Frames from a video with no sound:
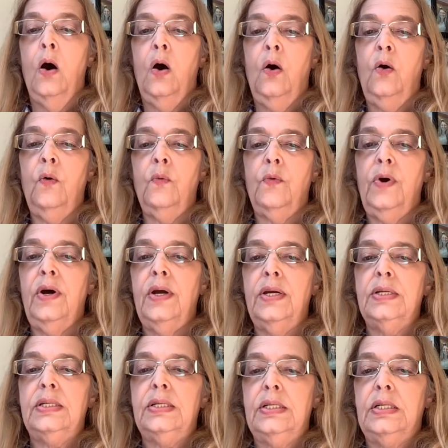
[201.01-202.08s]
All
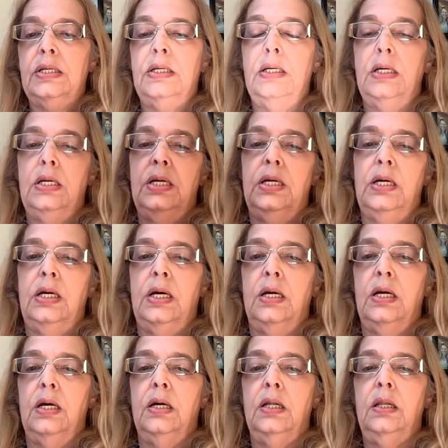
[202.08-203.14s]
right,
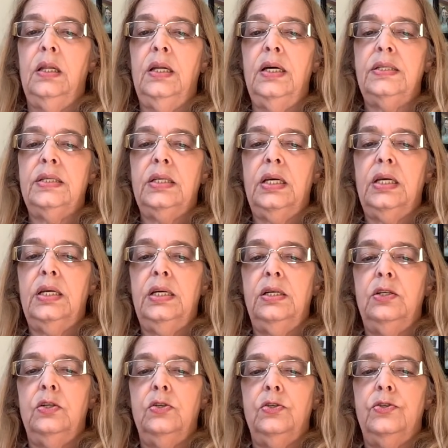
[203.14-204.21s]
let's
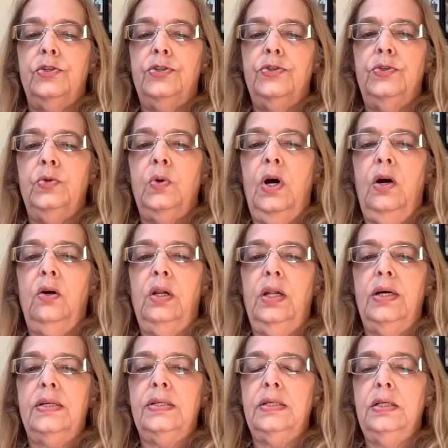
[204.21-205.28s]
get to our
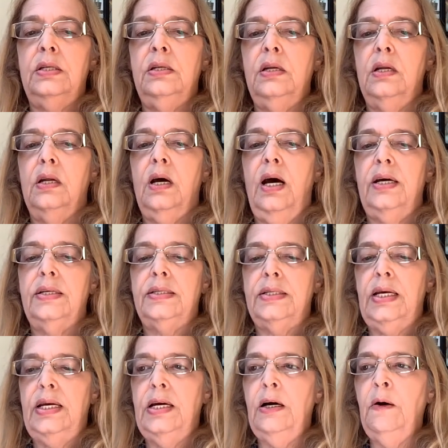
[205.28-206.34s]
lesson,
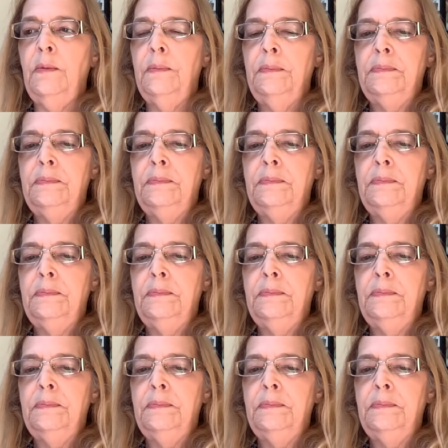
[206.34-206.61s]
Isaiah